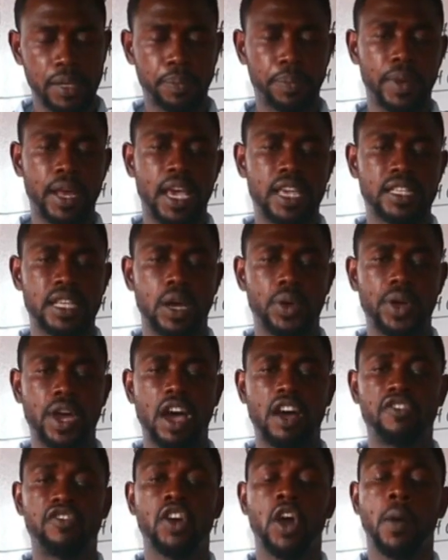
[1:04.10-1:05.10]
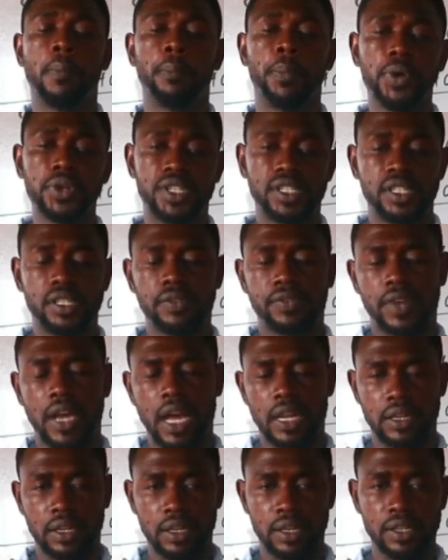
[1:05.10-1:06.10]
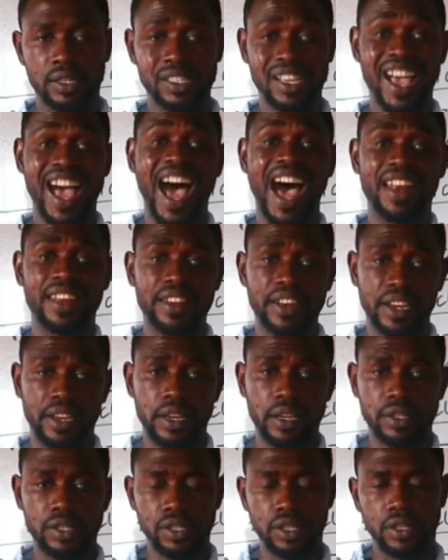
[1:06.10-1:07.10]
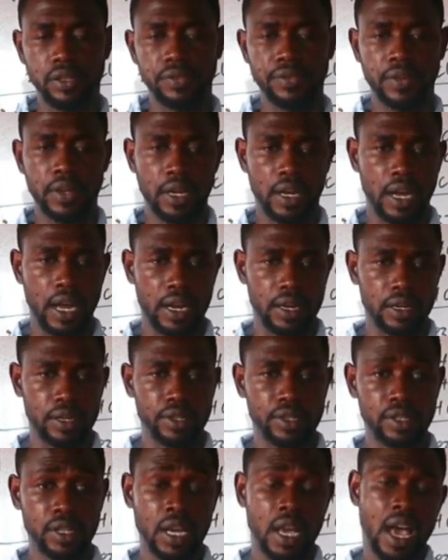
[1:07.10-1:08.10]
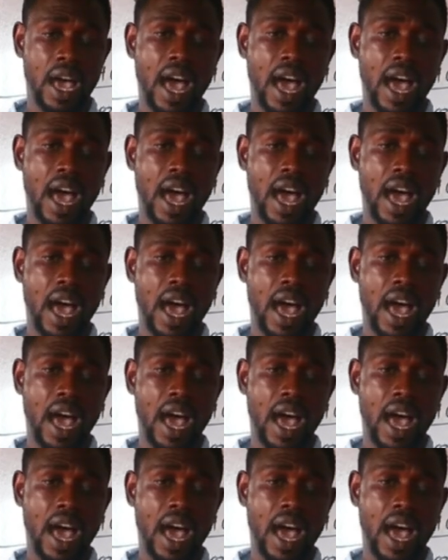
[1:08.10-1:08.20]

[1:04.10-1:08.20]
implies that we have positive catalyst and negative catalyst.